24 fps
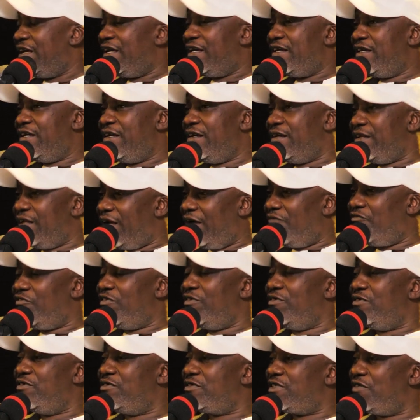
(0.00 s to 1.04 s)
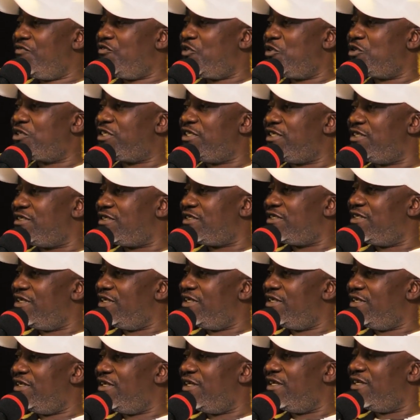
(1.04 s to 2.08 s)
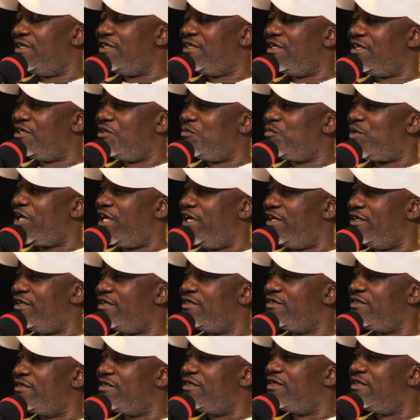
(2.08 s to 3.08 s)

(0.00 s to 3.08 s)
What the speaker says: they have difficulties in playing.